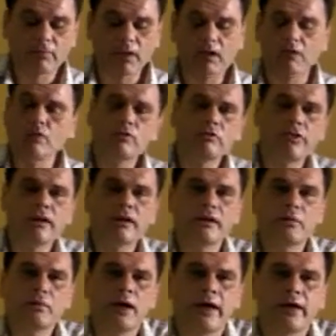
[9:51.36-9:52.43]
no, really,
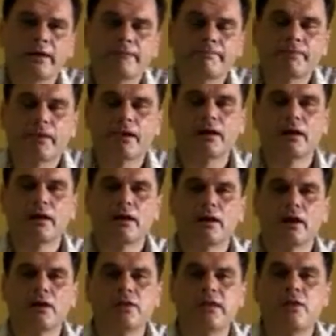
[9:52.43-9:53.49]
why?
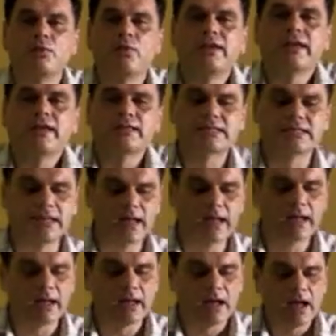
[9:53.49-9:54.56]
And then we can
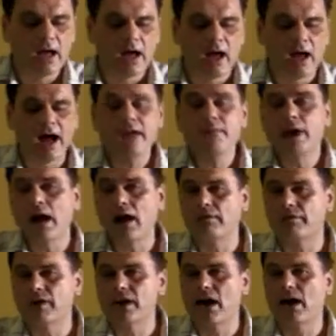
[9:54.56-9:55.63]
say, I'm
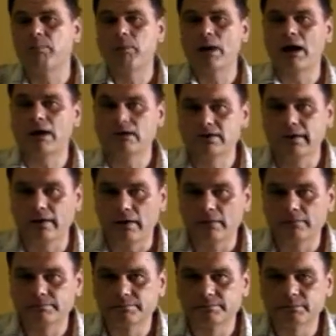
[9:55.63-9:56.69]
having a party.
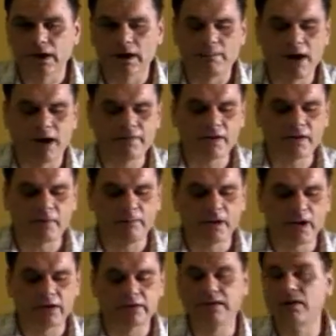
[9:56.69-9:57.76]
I'm having a
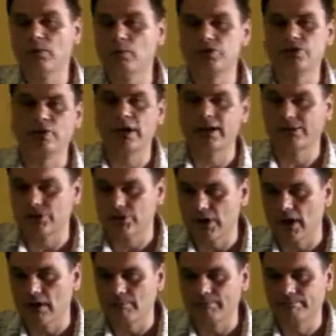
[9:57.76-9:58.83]
party, would you like to
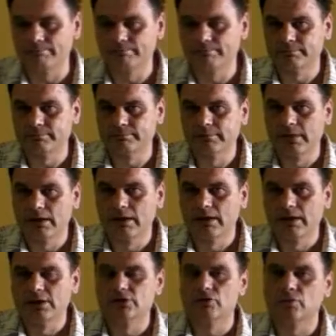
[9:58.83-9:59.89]
come?
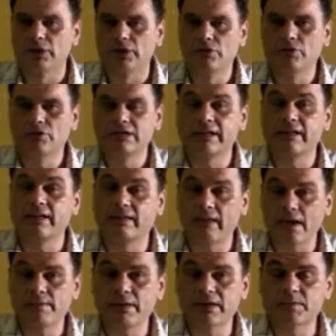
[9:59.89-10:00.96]
So we're using the
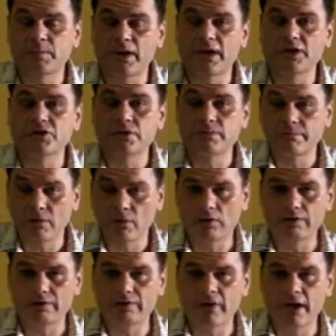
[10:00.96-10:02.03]
time expression on
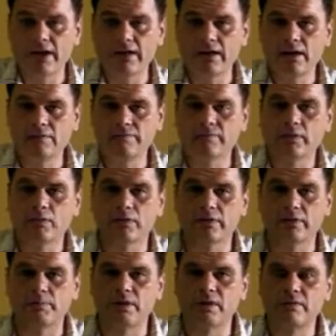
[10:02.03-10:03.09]
Friday with
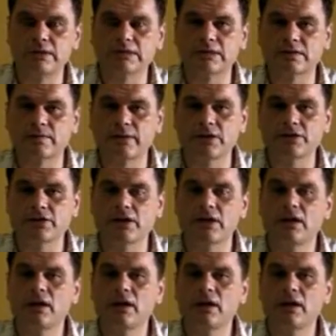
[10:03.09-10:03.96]
the previous expression,